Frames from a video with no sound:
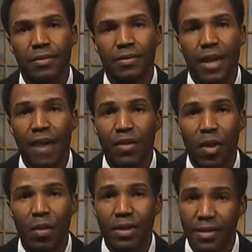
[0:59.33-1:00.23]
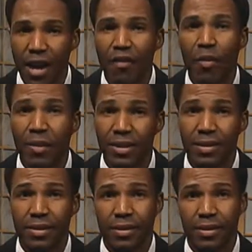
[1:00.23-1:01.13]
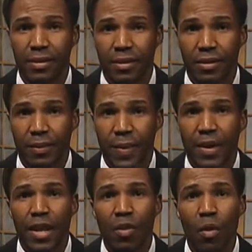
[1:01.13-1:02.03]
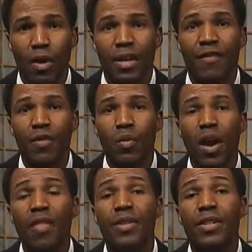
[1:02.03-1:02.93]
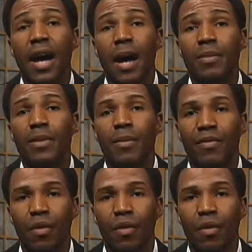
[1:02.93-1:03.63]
After owning several businesses, he worked a few other jobs before